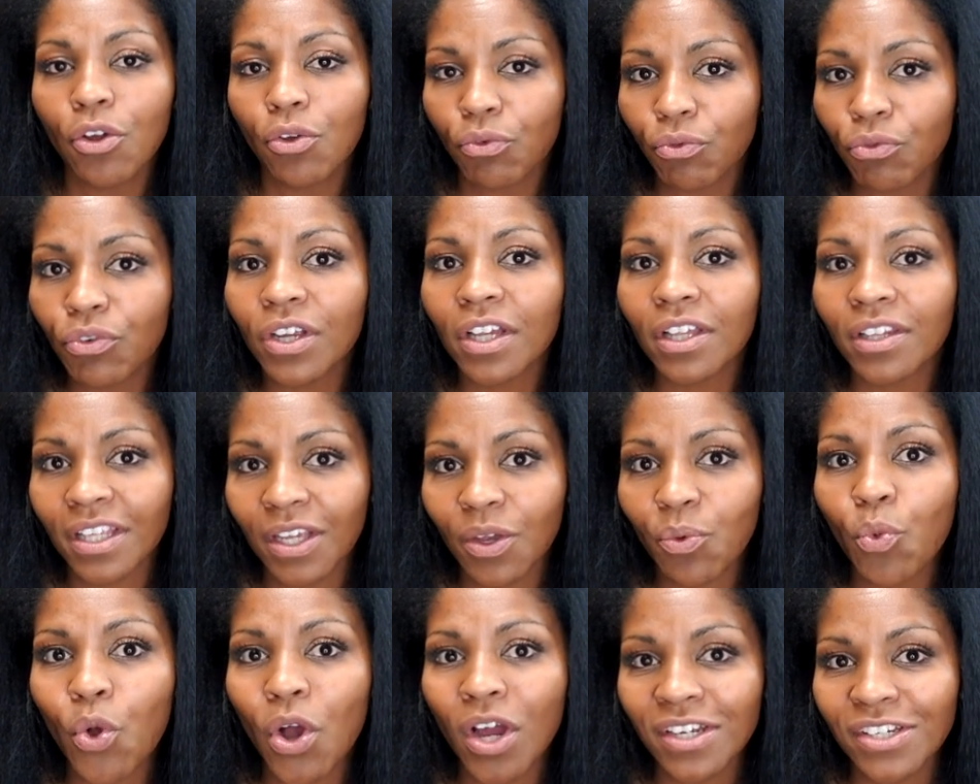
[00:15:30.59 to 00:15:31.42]

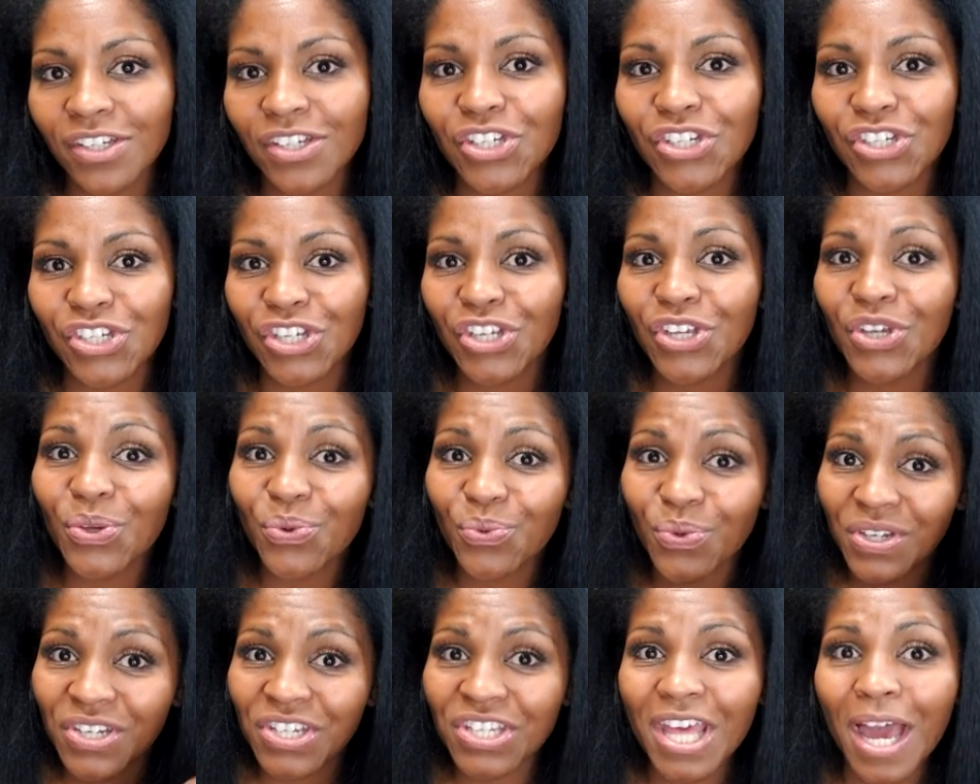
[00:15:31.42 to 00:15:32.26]
really want to do,
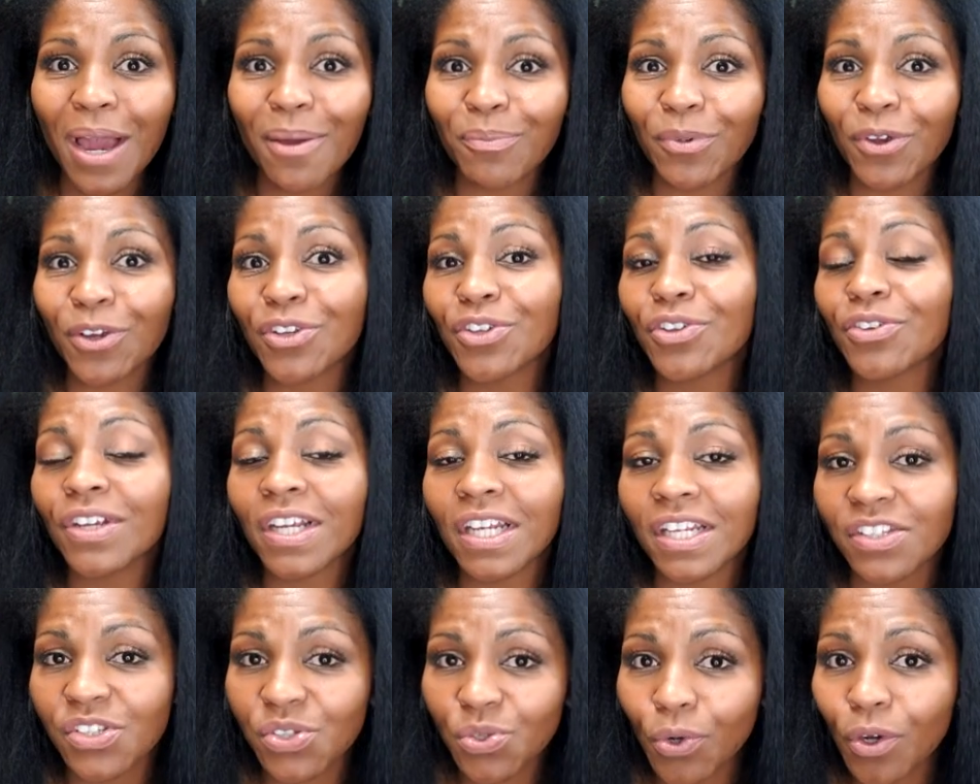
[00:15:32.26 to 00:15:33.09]
which that Mercury
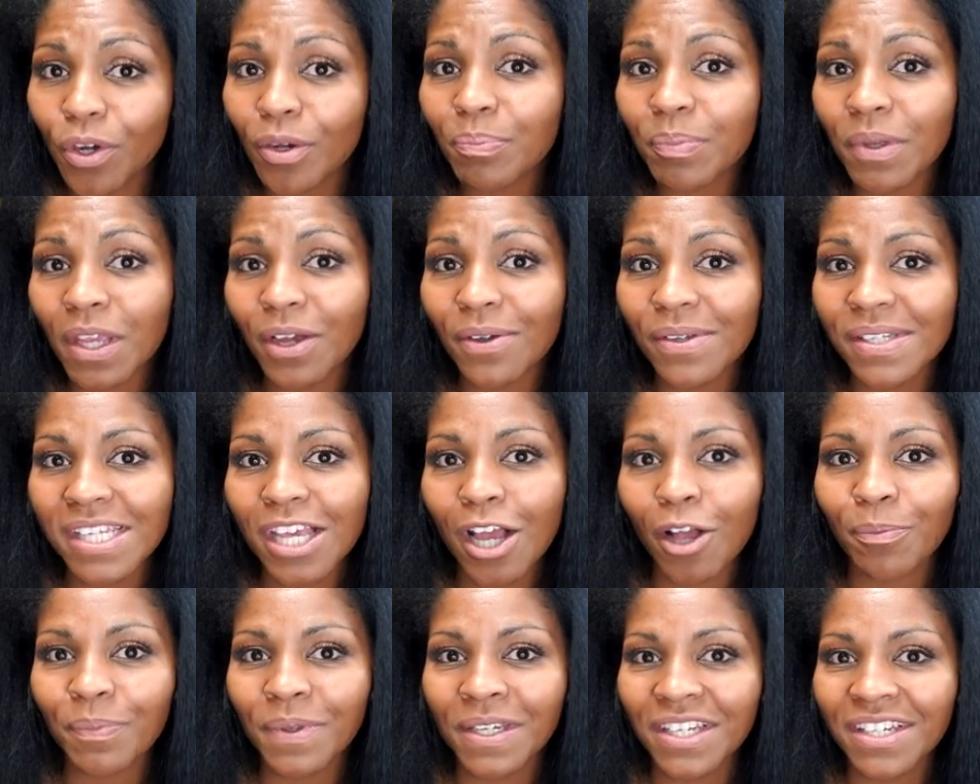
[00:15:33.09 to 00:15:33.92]
in Scorpio is
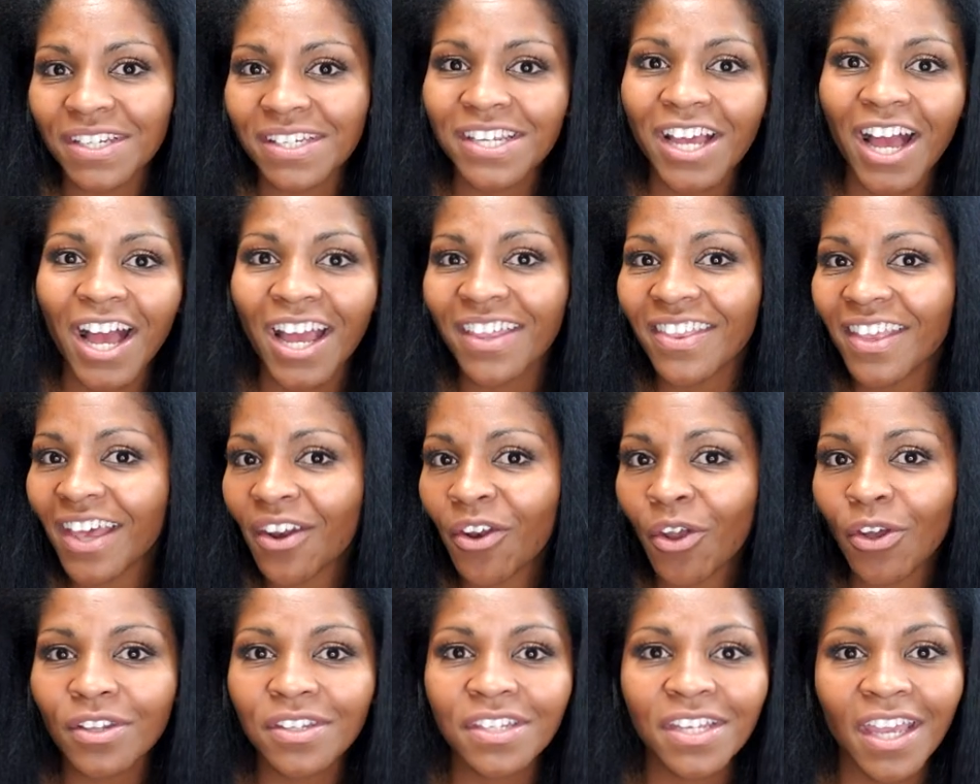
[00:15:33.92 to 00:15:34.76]
helping you tie that
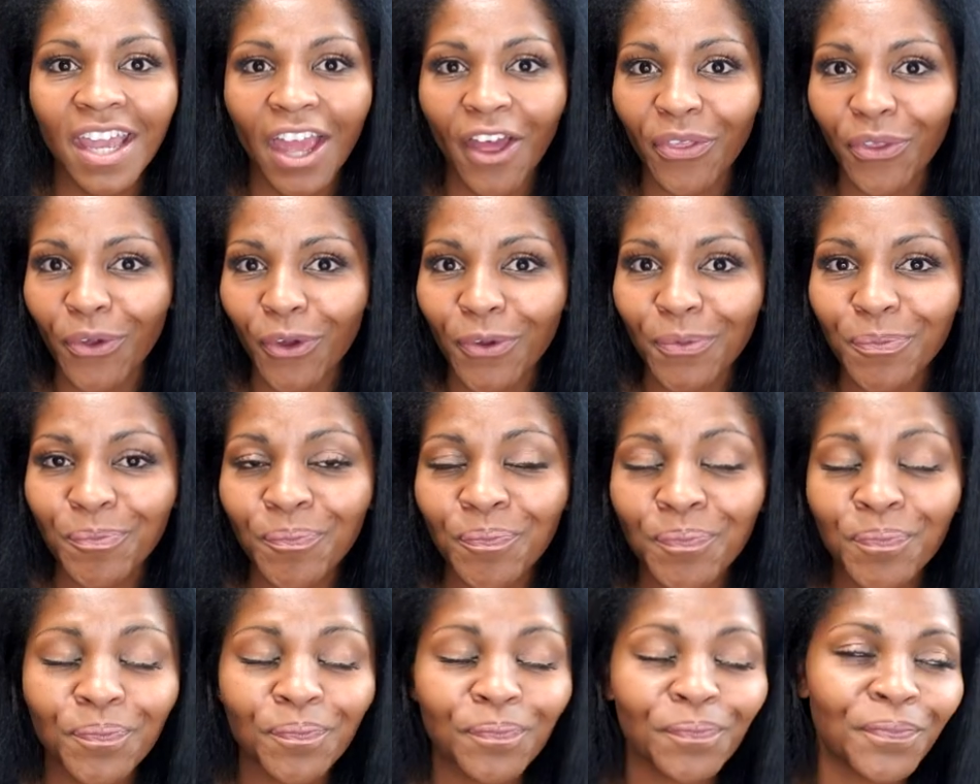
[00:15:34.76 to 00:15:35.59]
all together.
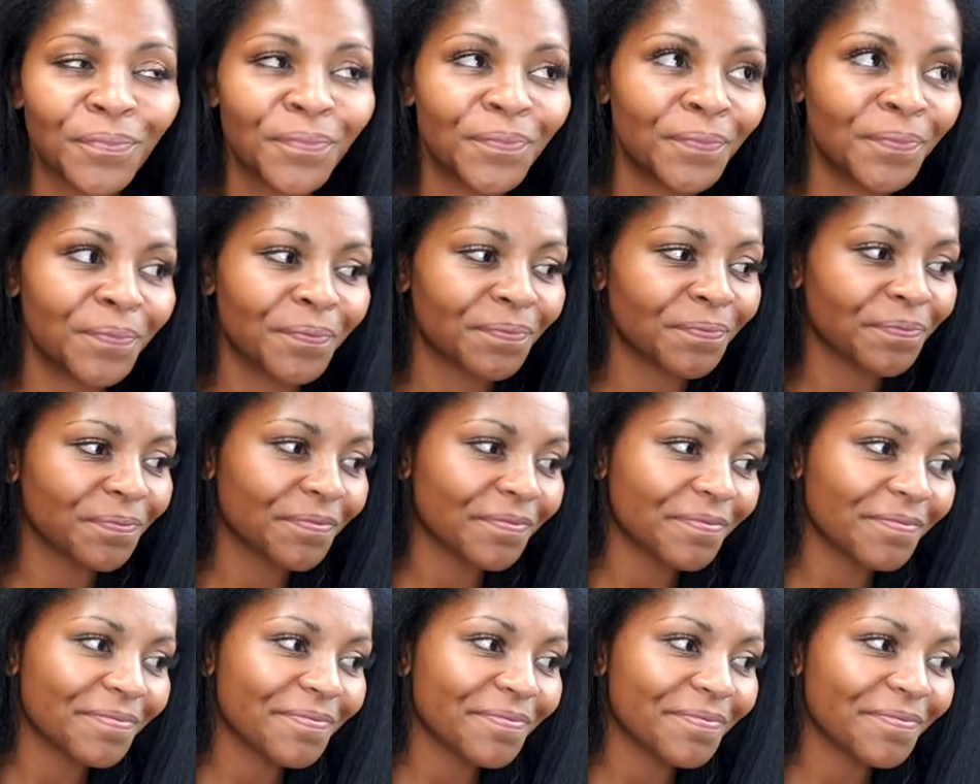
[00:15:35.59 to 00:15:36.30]
Mm.